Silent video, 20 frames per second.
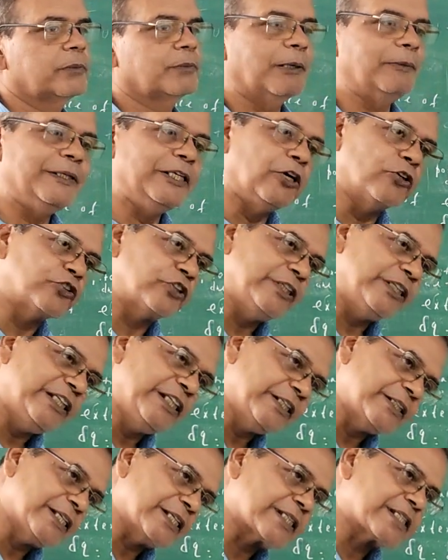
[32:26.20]
Maybe
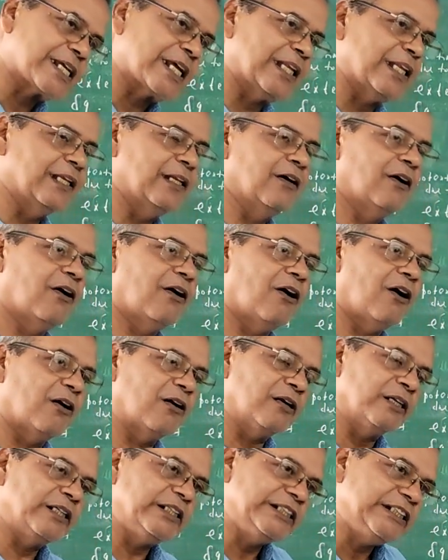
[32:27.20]
electrolysis cell
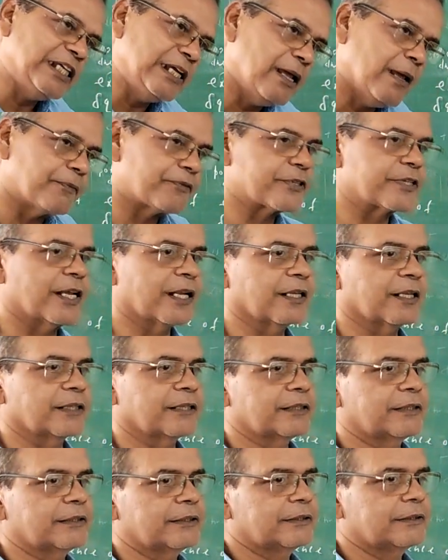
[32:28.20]
or ENF cell.
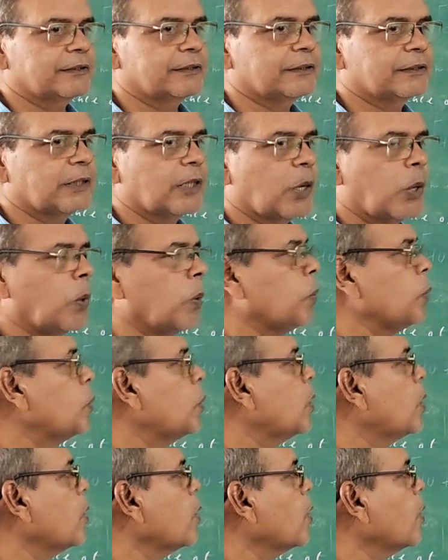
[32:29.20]

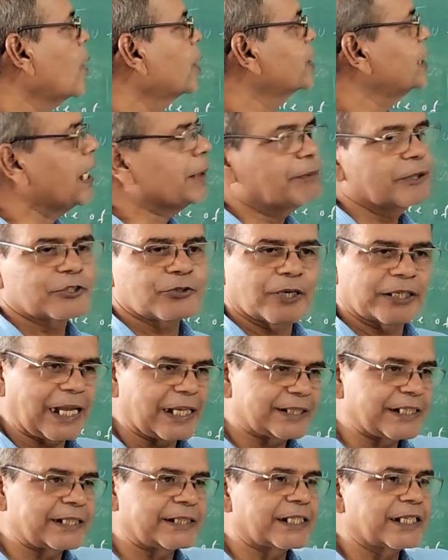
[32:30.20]
Surface work,
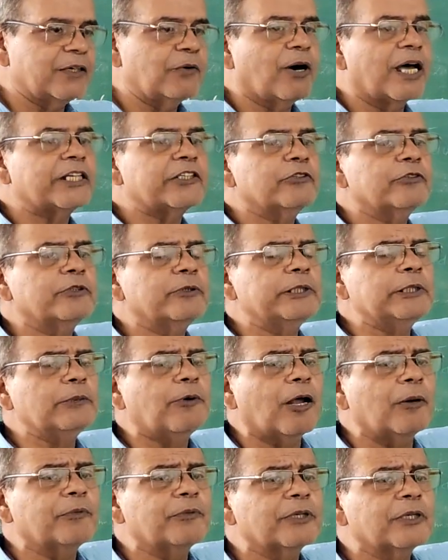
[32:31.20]
as I say, where you will
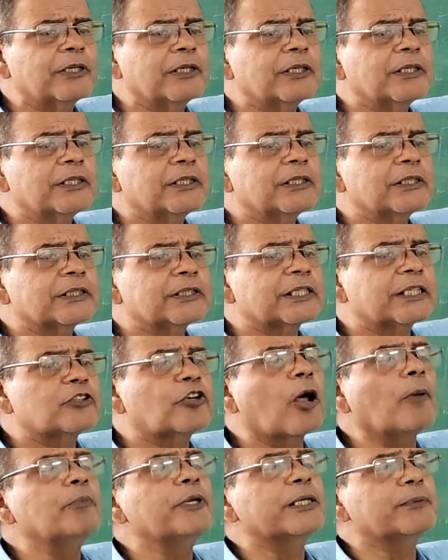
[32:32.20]
involve, say
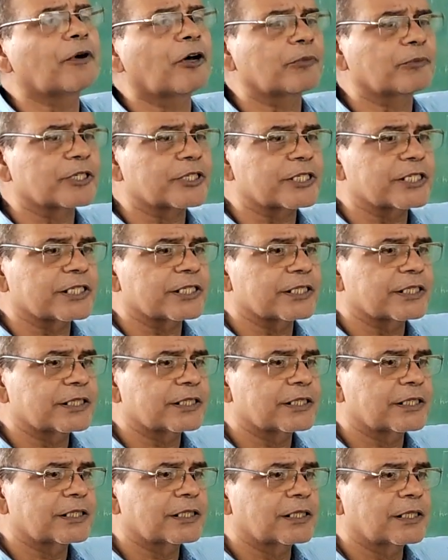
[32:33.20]
droplet formation,
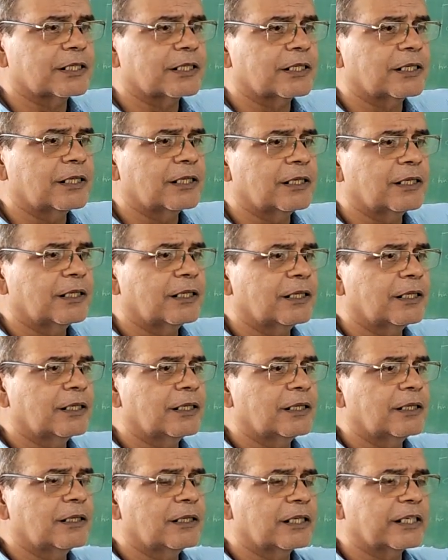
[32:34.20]

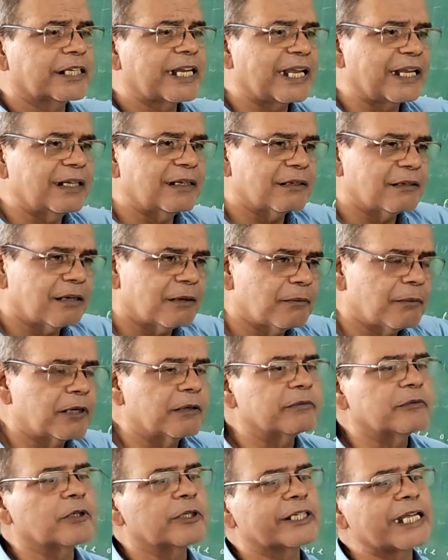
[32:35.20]

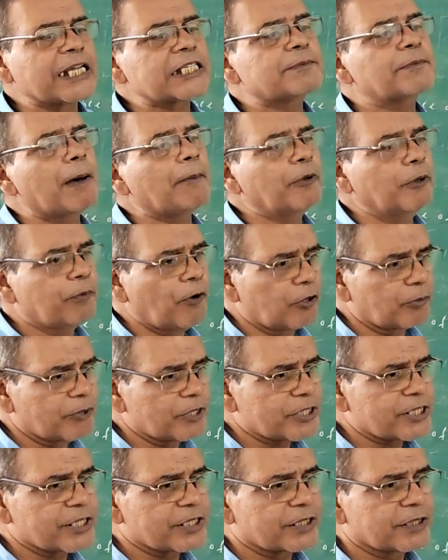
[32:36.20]
gas bubble
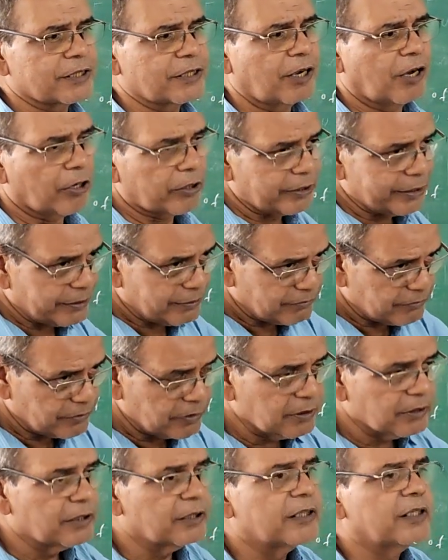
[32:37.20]
formation,
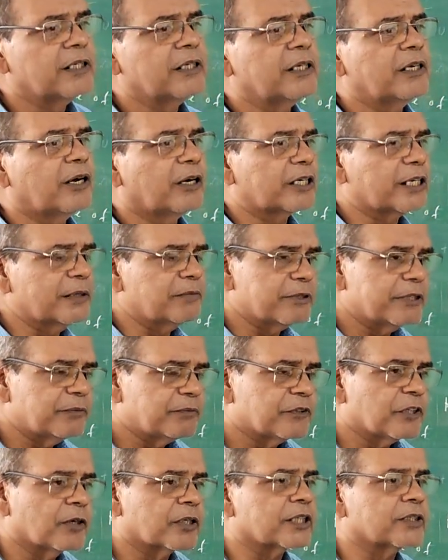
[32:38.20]
or okay,
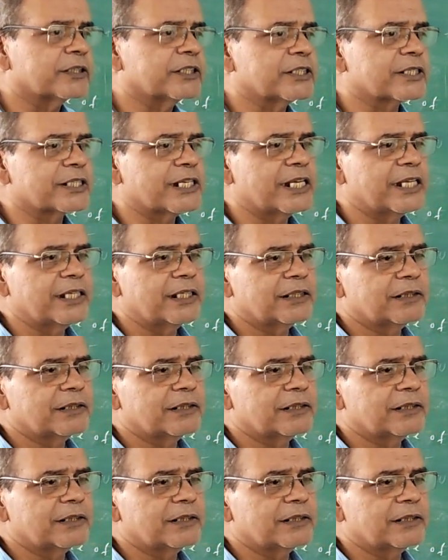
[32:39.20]
this